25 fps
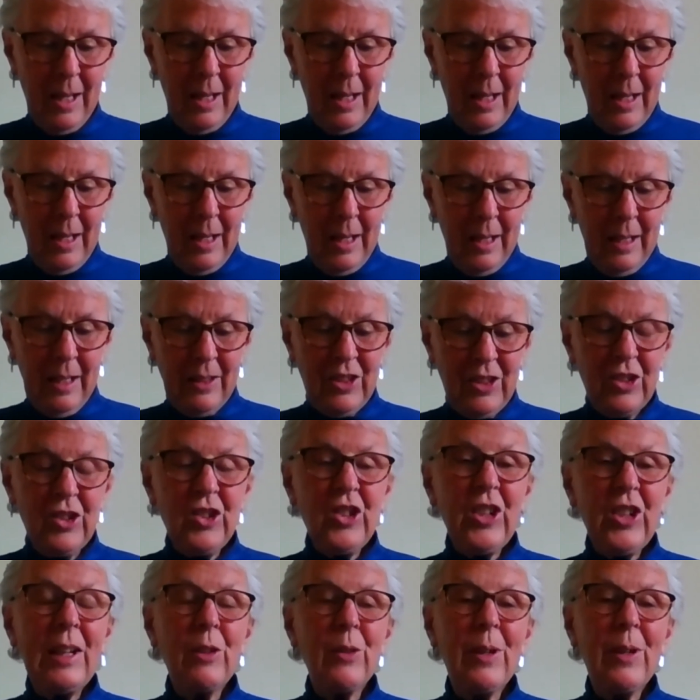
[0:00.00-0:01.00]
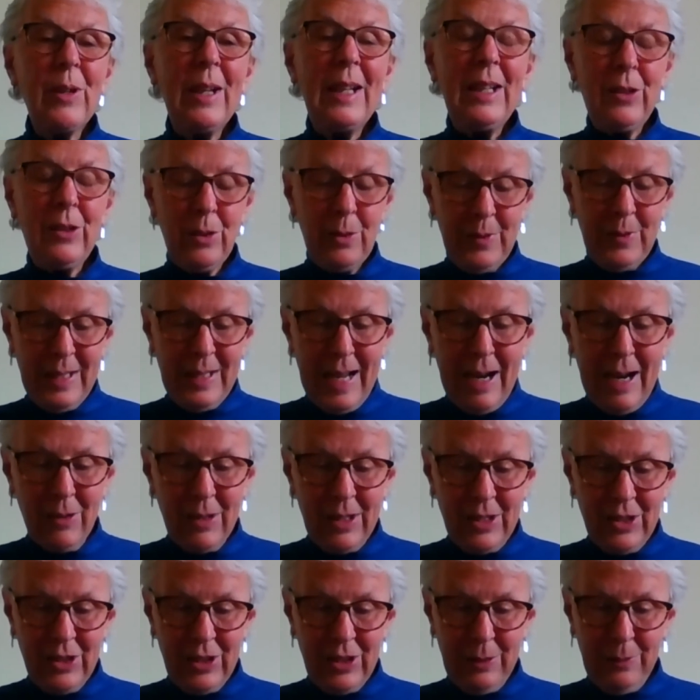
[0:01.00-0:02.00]
It's a generator of a
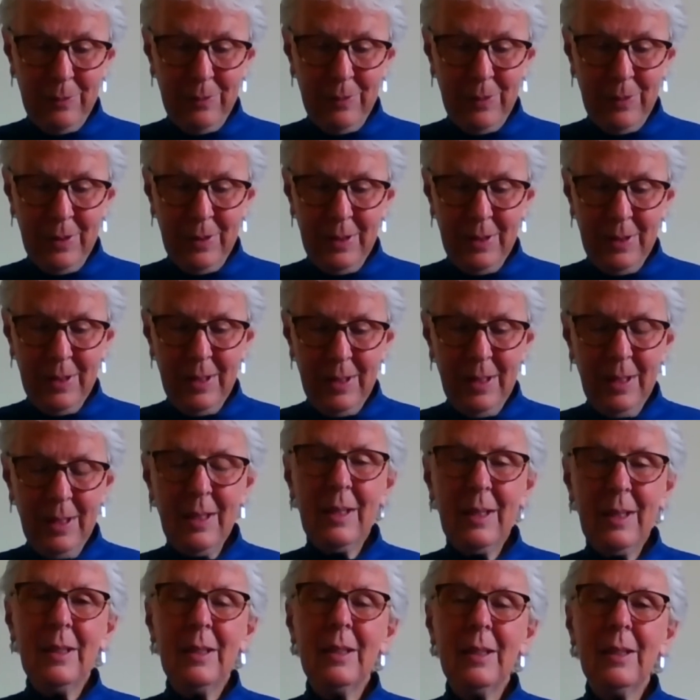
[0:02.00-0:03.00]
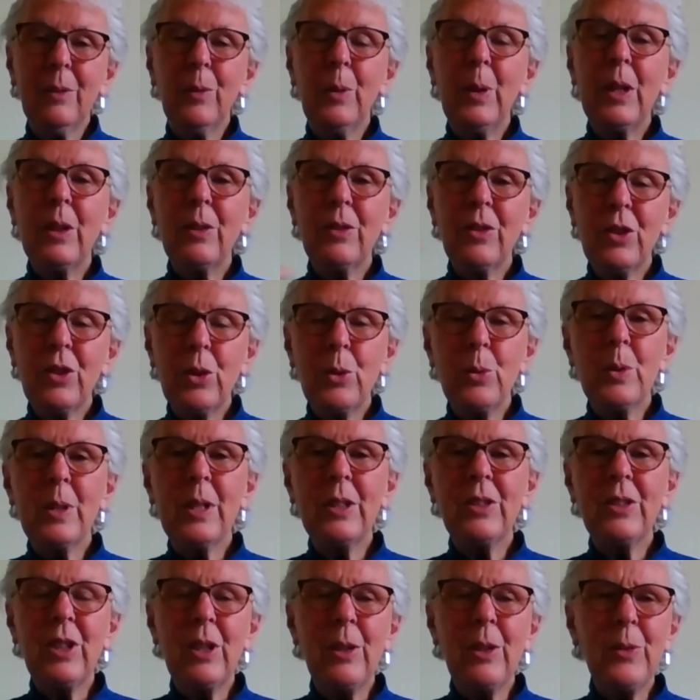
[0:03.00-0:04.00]
narrative. We talk
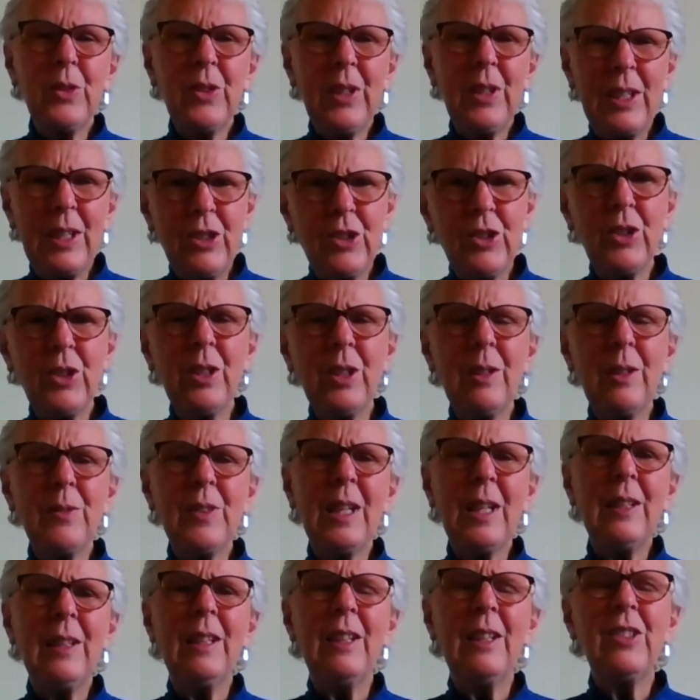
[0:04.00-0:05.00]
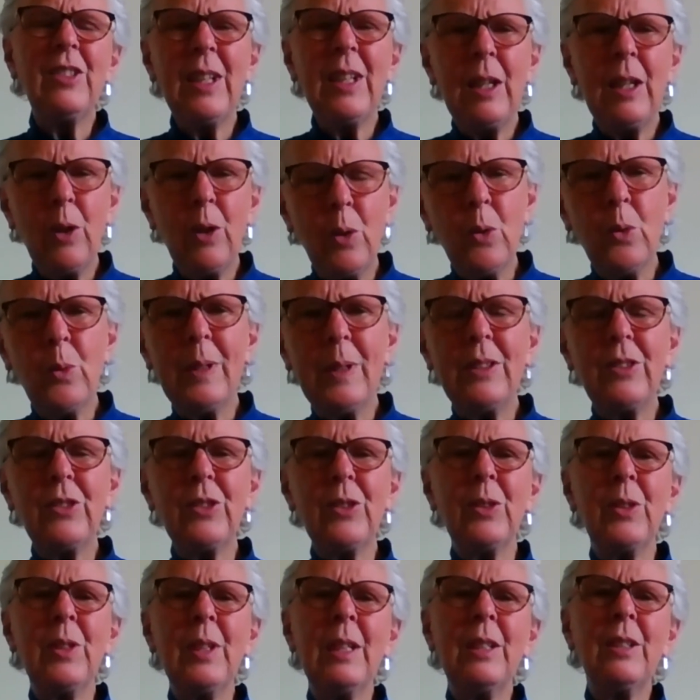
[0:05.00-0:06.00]
ourselves, they shouldn't have done this, they always
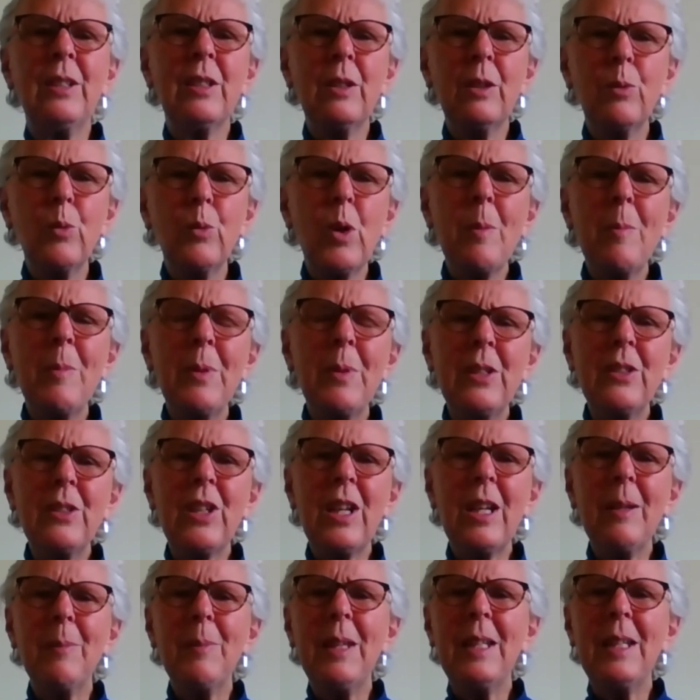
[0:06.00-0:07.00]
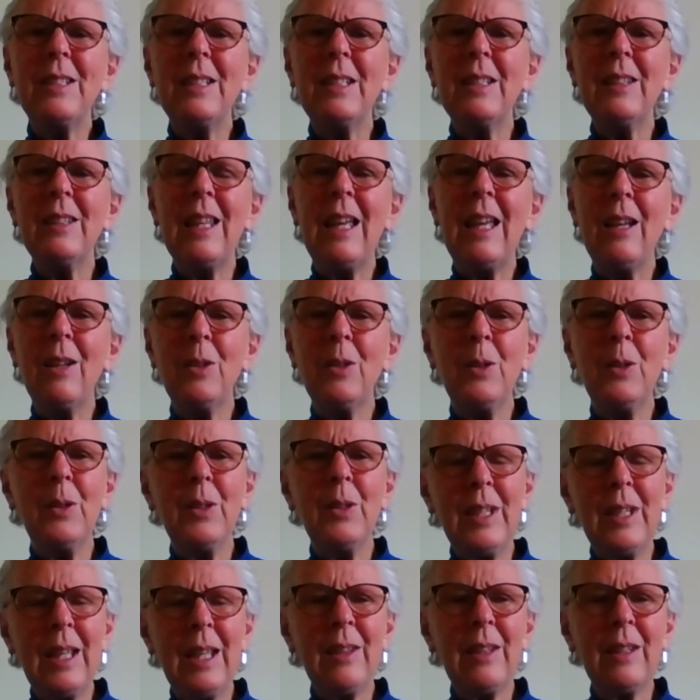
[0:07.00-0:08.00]
do this, and remember the time they did that or
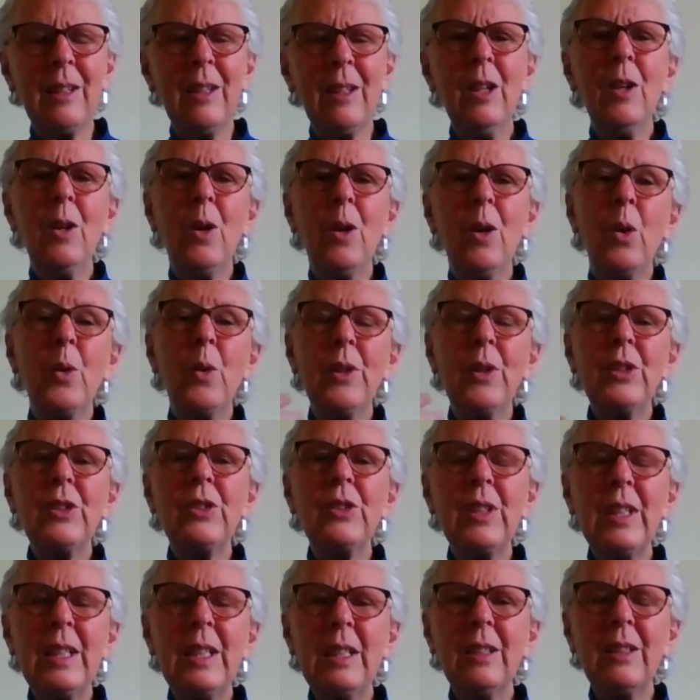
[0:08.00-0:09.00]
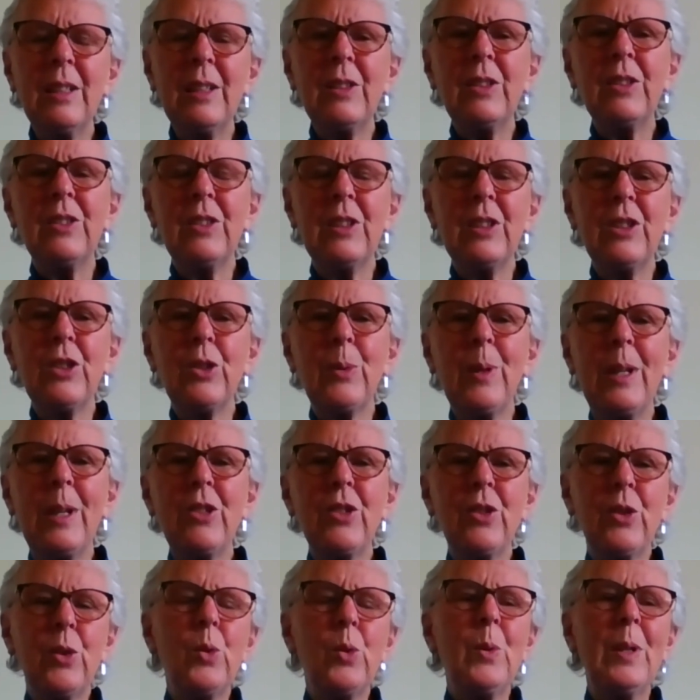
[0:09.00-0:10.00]
the other, or this
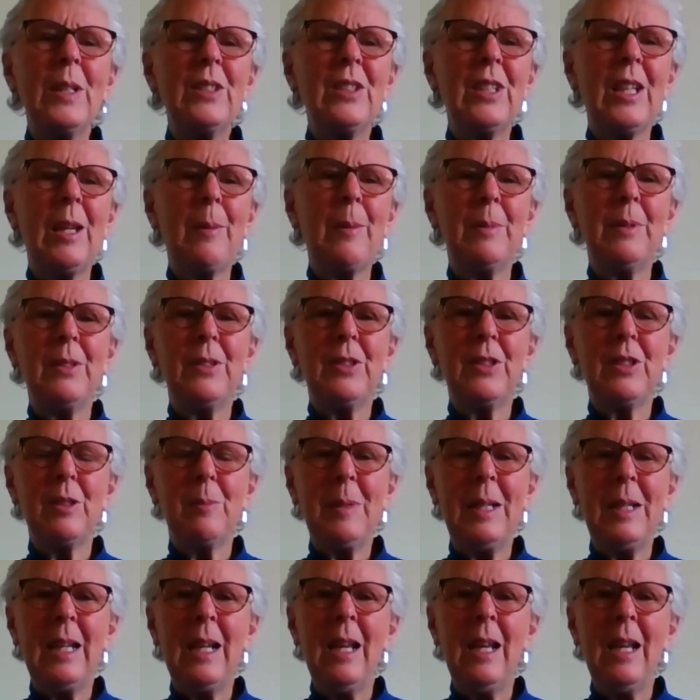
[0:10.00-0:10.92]
situation always happens to me.